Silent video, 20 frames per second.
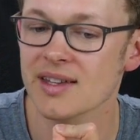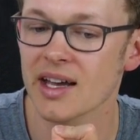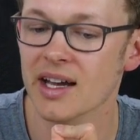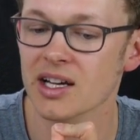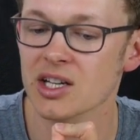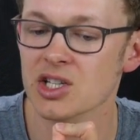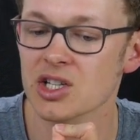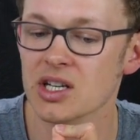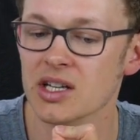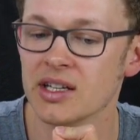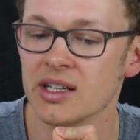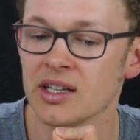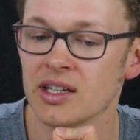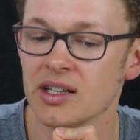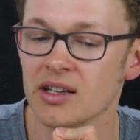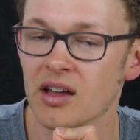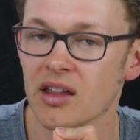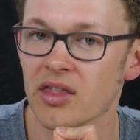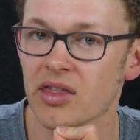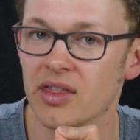
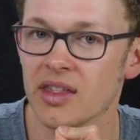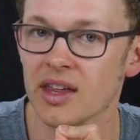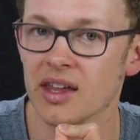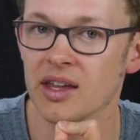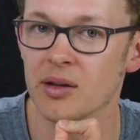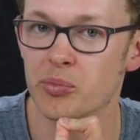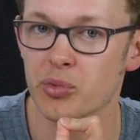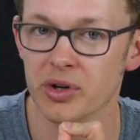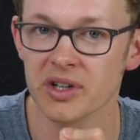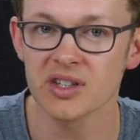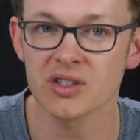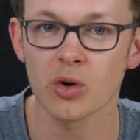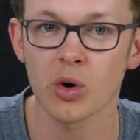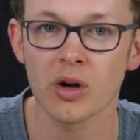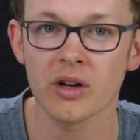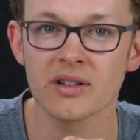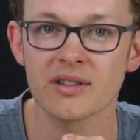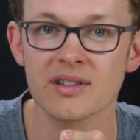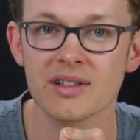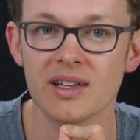actually the print
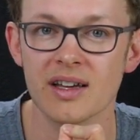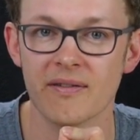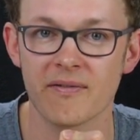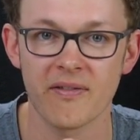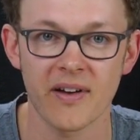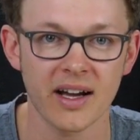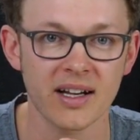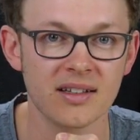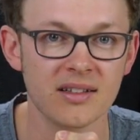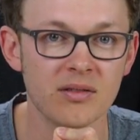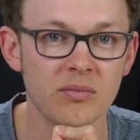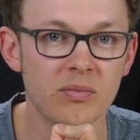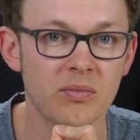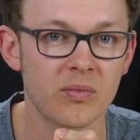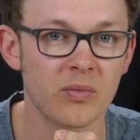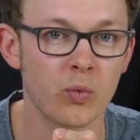quality affected